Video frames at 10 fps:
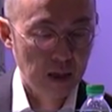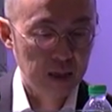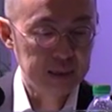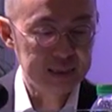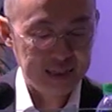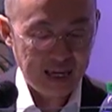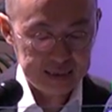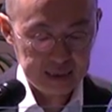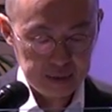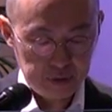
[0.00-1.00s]
In these
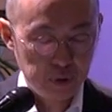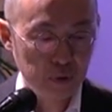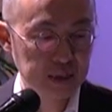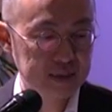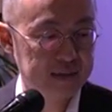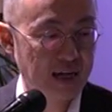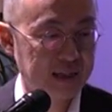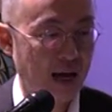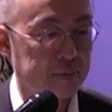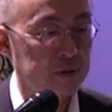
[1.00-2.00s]
cases, we notice
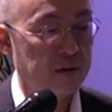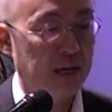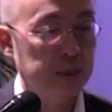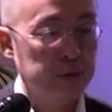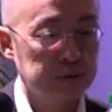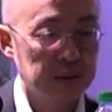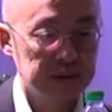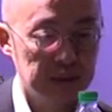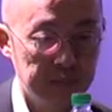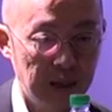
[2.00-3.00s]
that capital
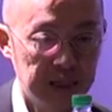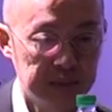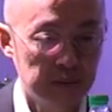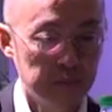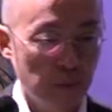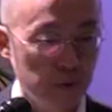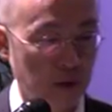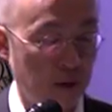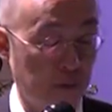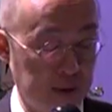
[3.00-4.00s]
values surpass
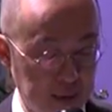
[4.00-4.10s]
most rather